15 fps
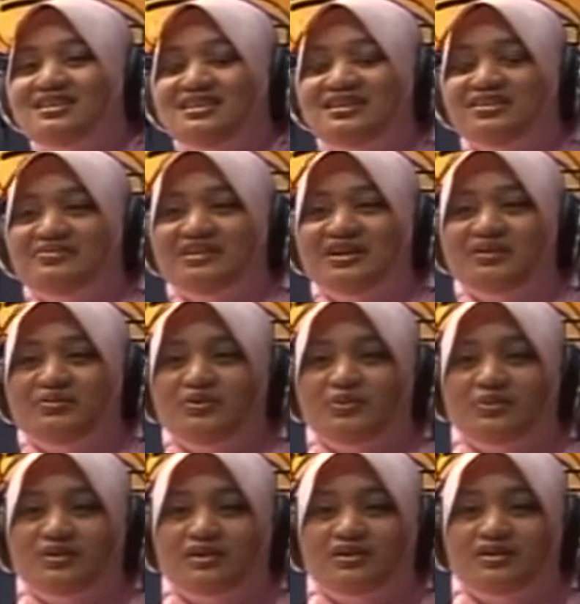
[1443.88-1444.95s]
Cik Dhiauddin, we
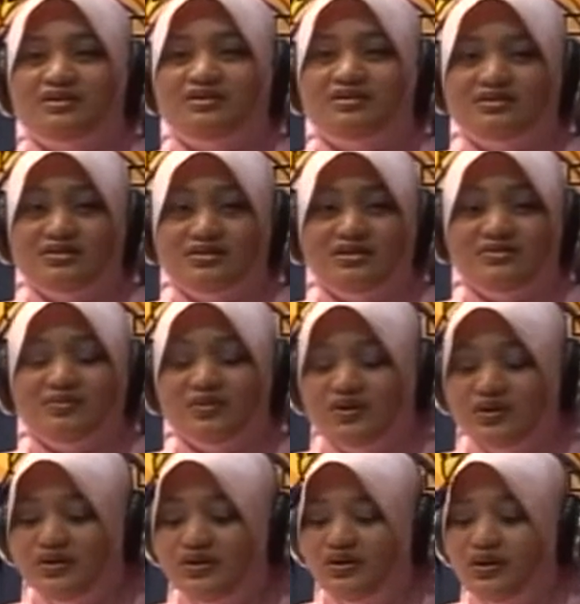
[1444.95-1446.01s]
will continue
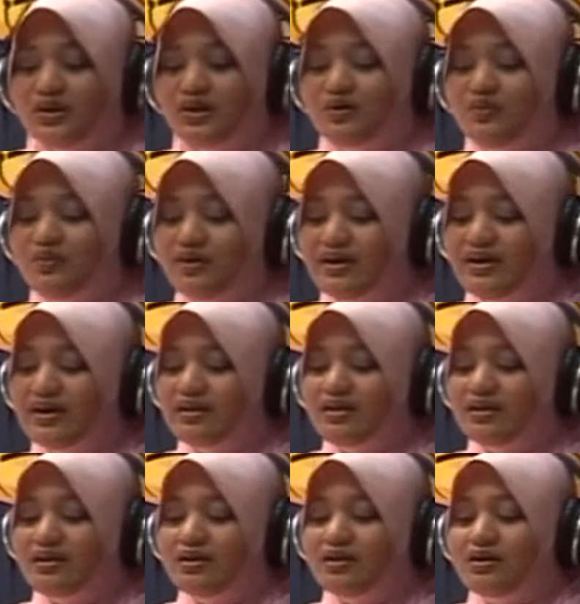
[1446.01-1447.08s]
more with
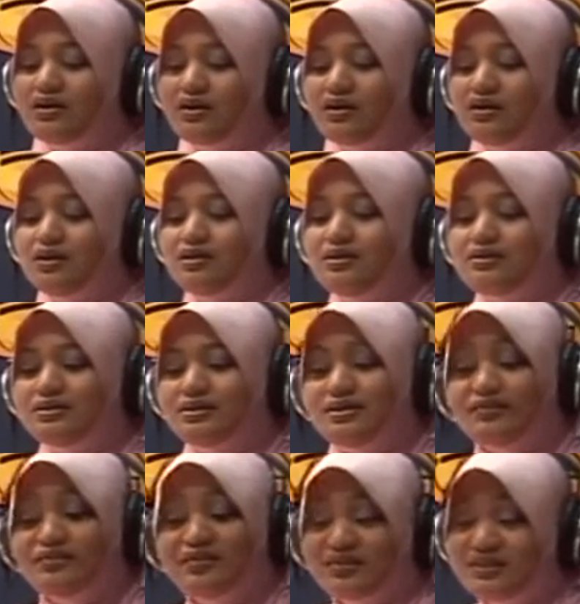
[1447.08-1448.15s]
the
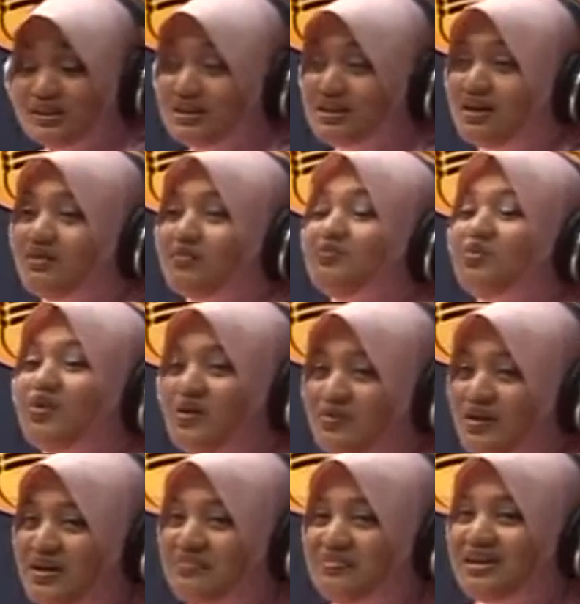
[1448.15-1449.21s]
future of
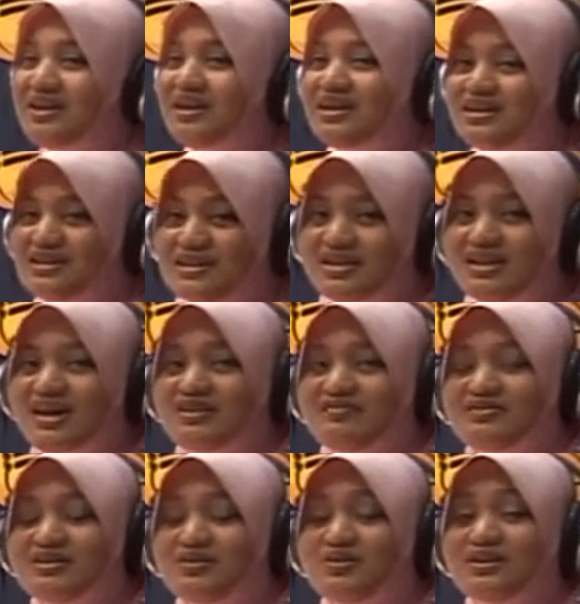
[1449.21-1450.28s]
mobile application
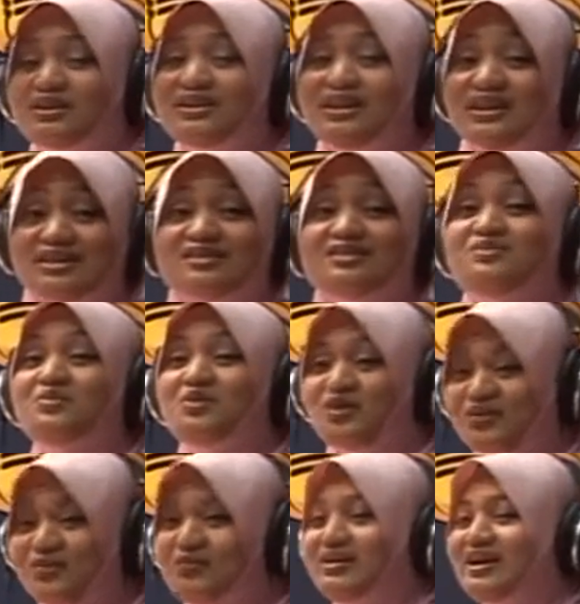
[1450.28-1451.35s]
after we take a
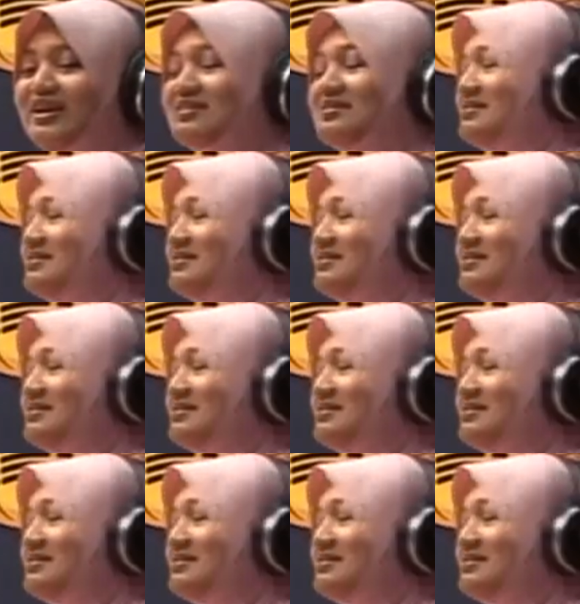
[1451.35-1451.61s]
small break.